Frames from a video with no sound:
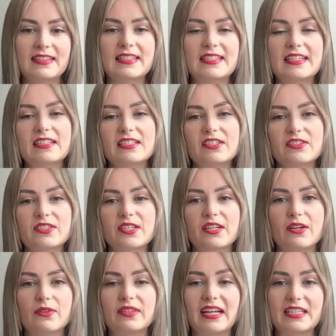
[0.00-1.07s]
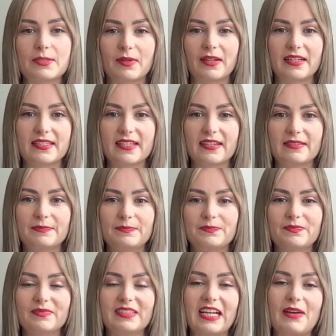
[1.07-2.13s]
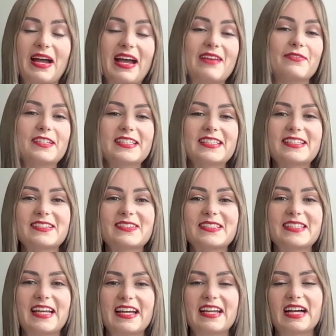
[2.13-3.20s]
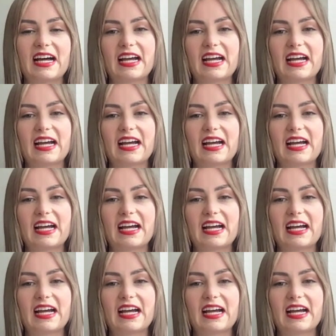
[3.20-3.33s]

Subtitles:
And 6 years ago, that's what I did. Now, every single day,